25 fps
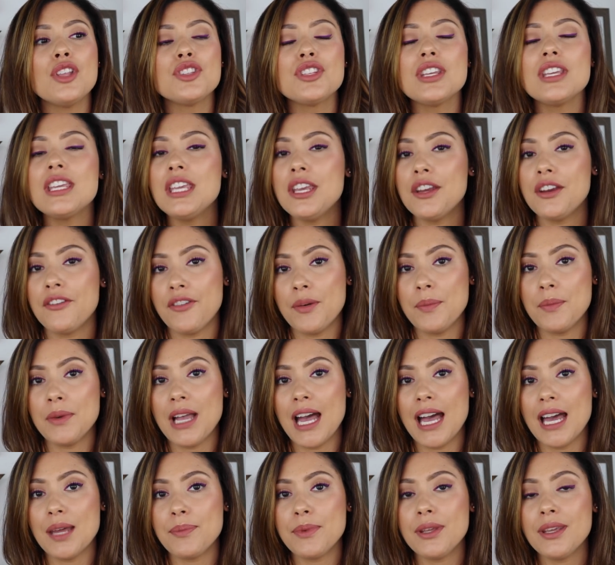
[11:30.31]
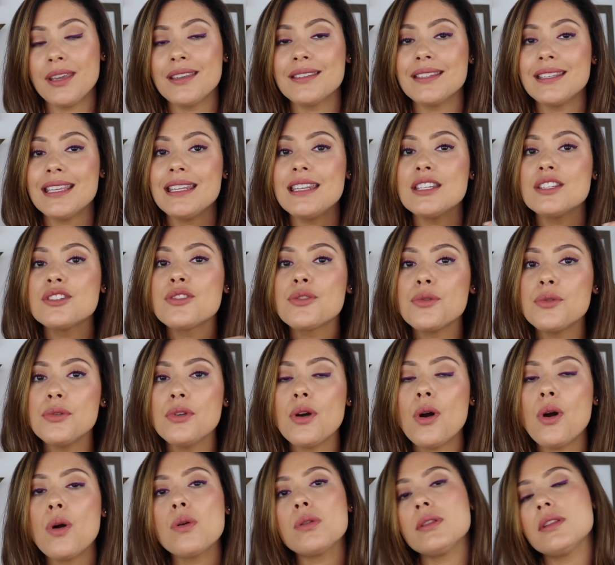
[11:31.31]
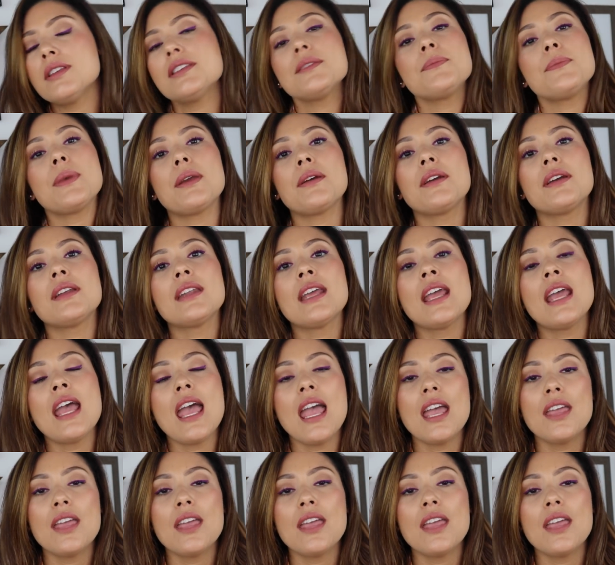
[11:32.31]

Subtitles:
to hear from God, because it is through the Holy Spirit.